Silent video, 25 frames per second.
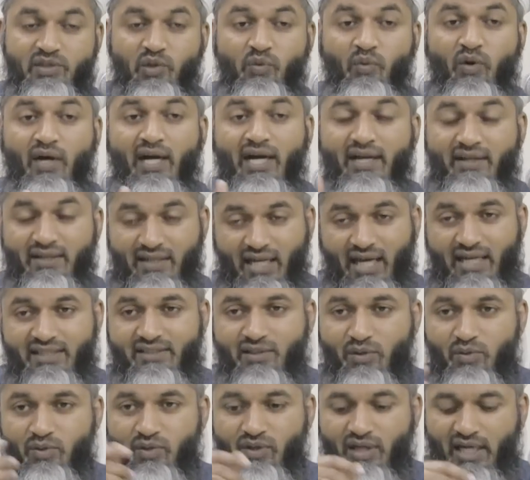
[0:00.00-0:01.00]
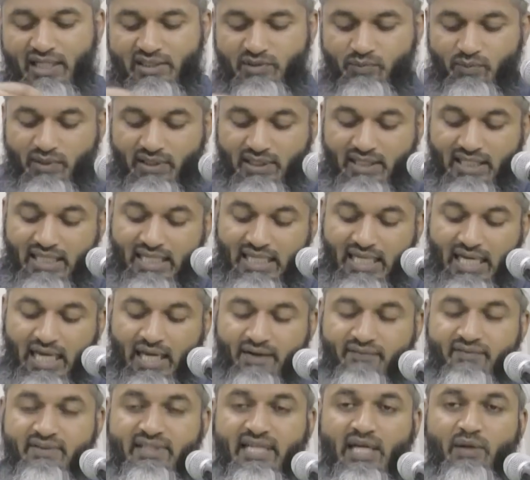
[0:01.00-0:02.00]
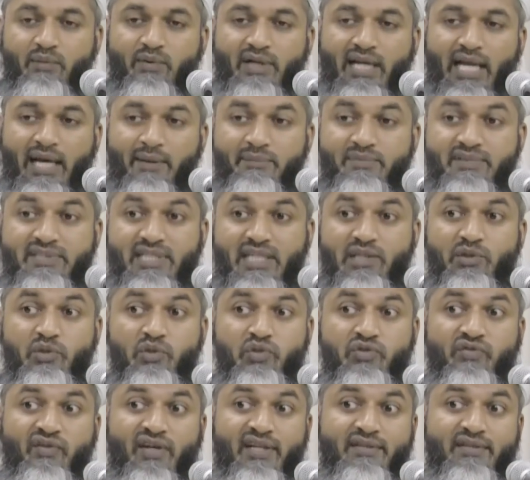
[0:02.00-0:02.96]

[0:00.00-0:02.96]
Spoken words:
So what I told you last week, every day what happens is that Yusuf